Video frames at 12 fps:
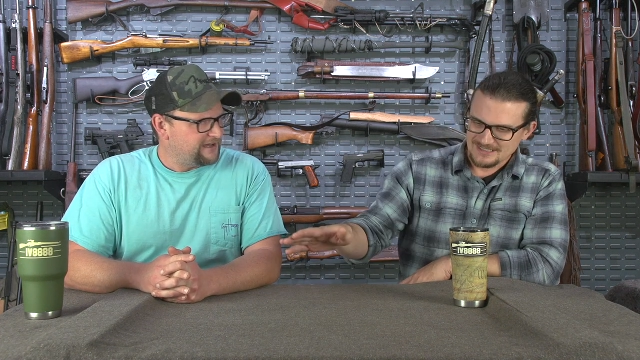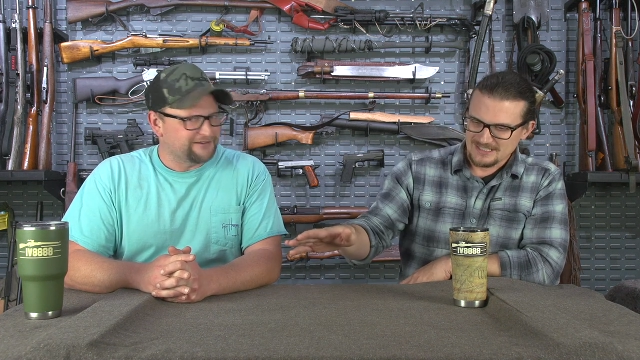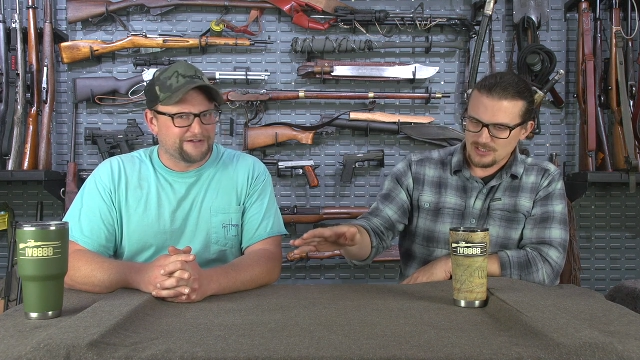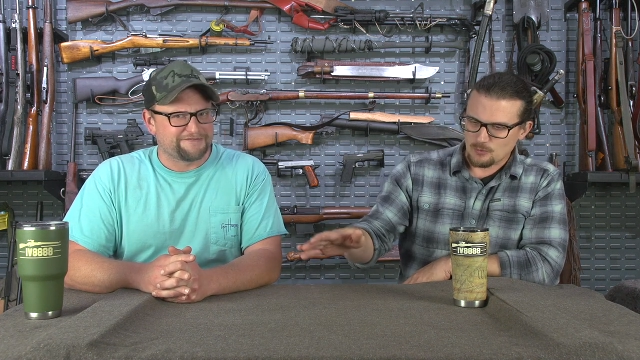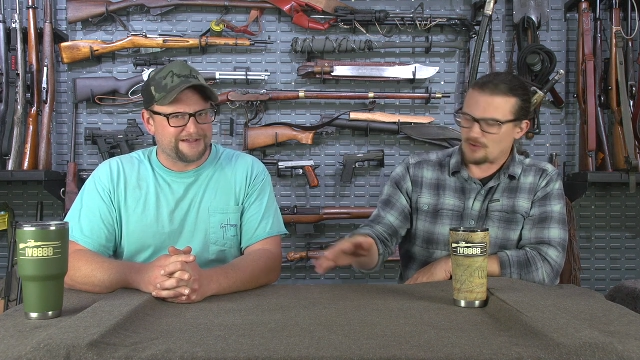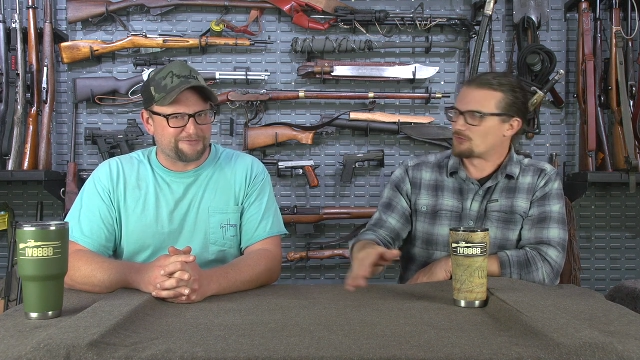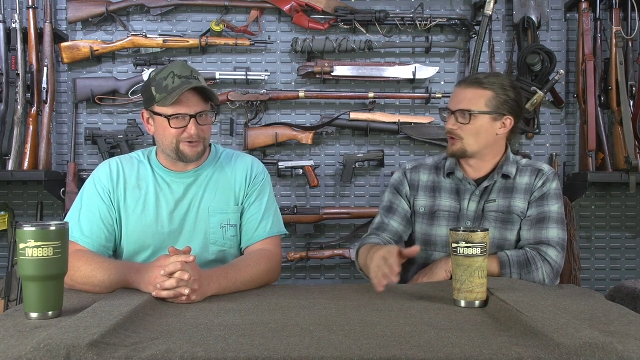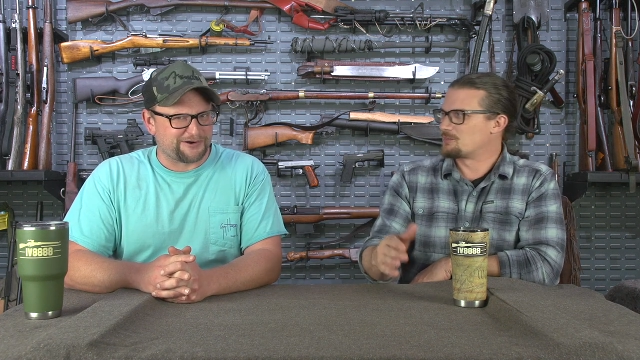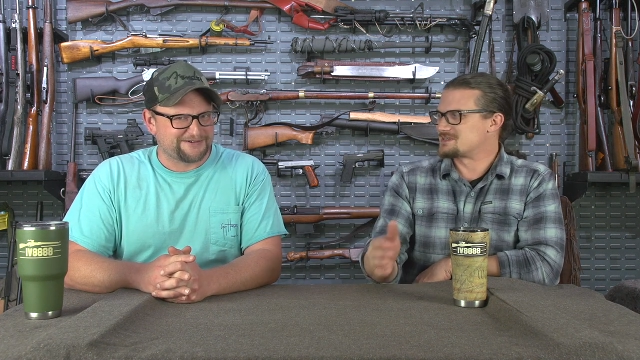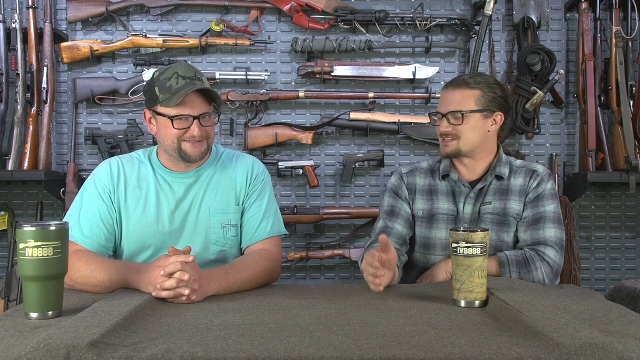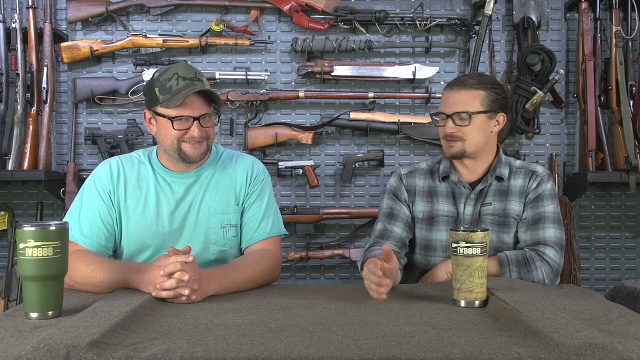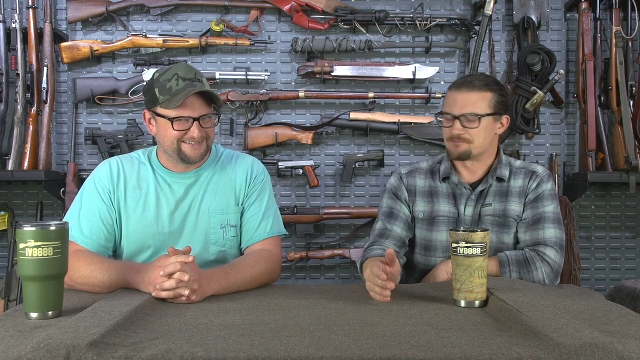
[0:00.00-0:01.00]
Speaker 1: I love that with word.
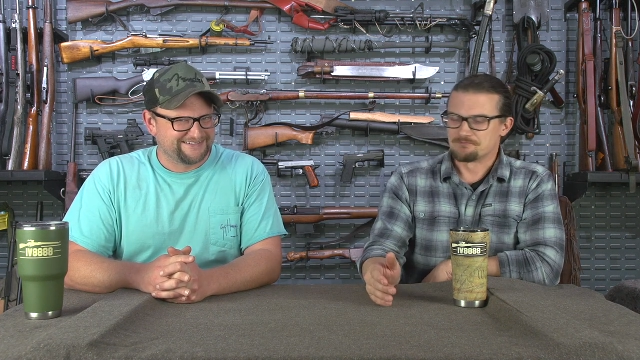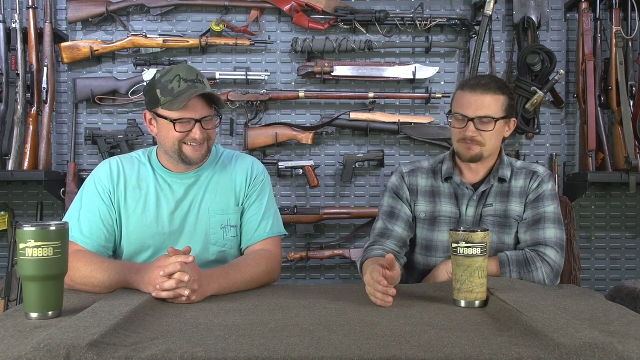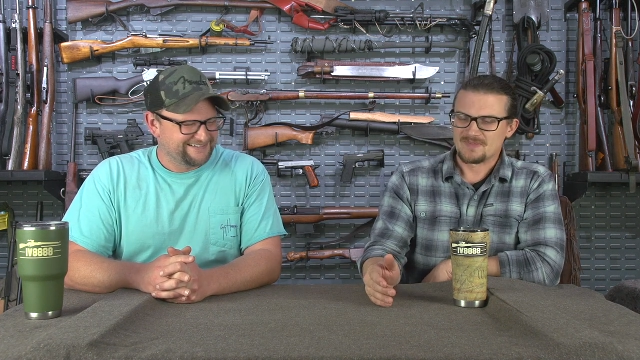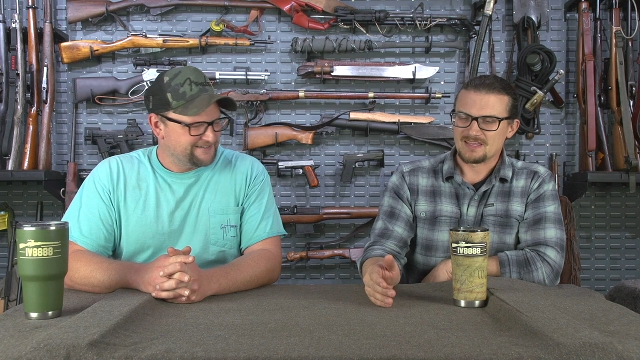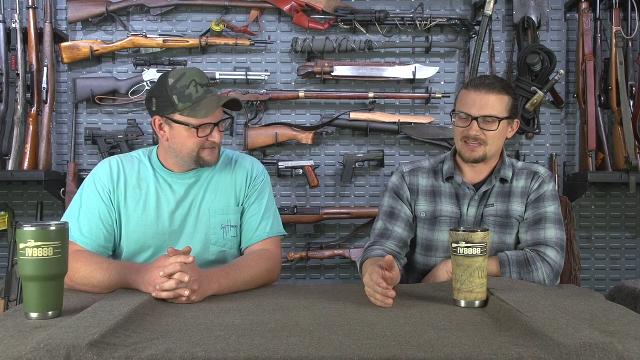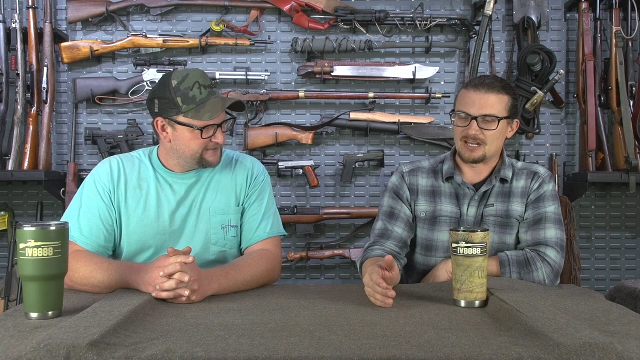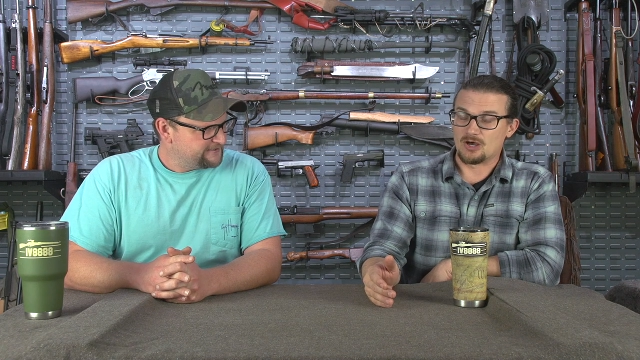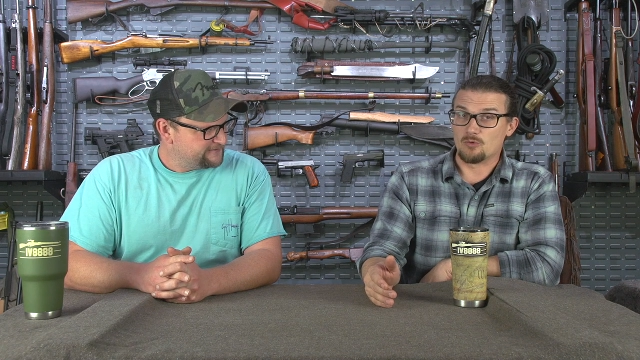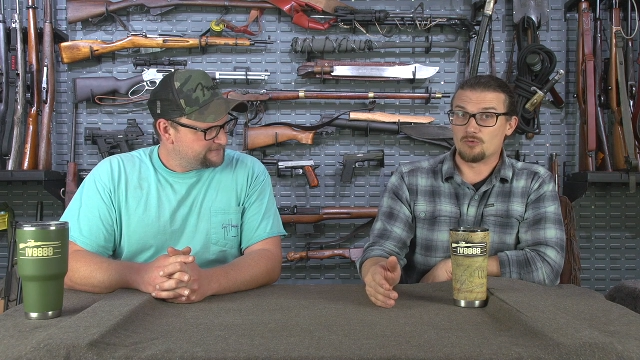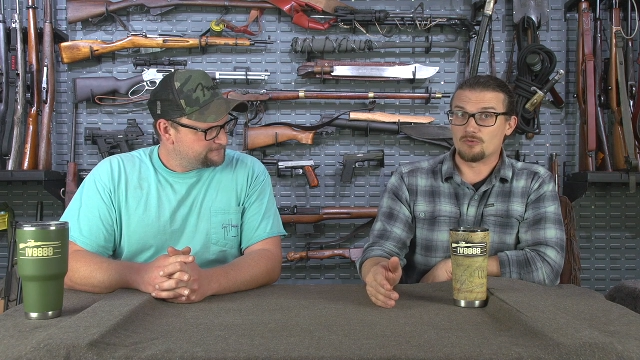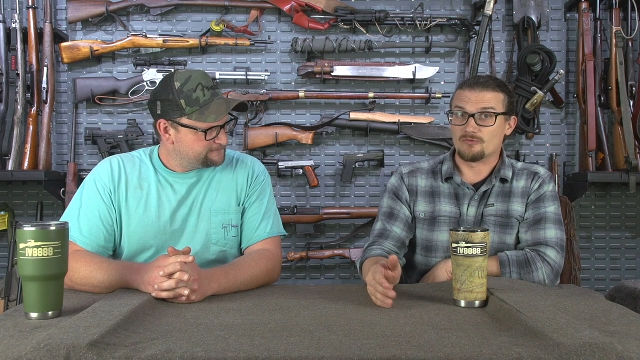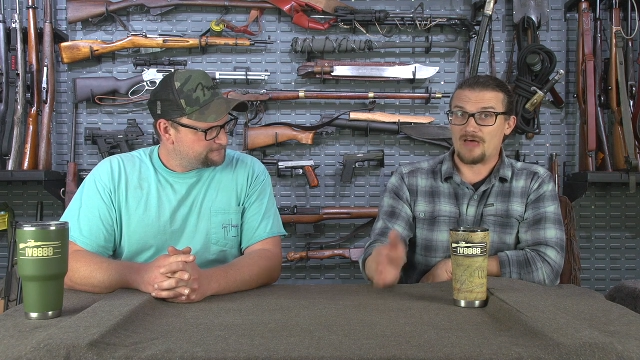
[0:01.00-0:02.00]
Remington. You
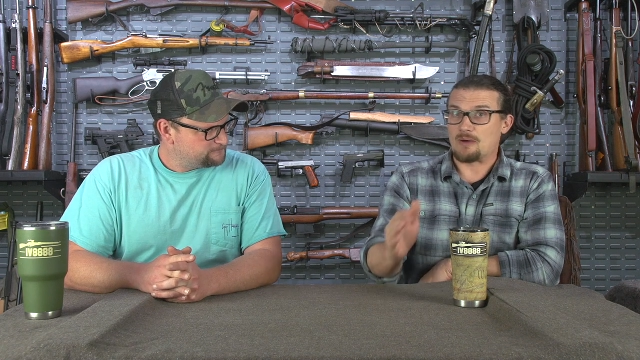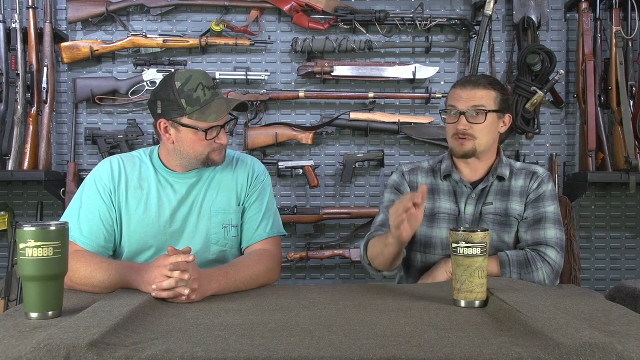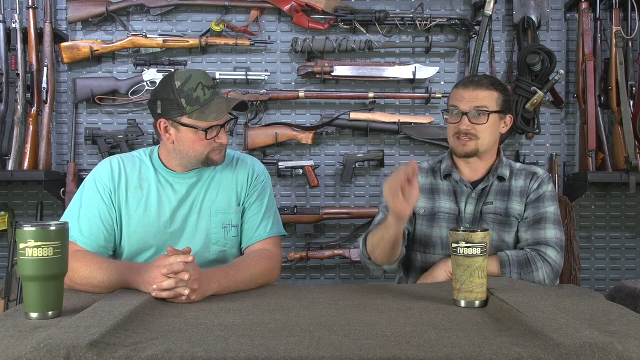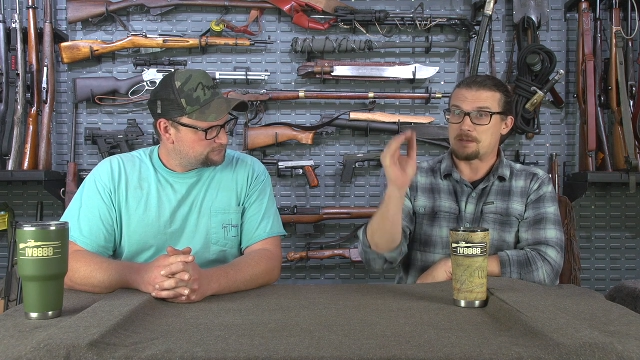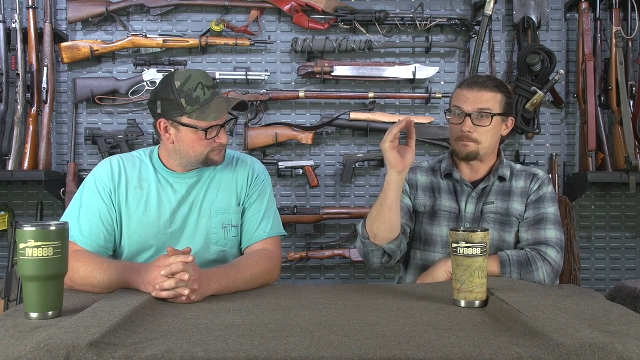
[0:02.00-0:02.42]
know, that was a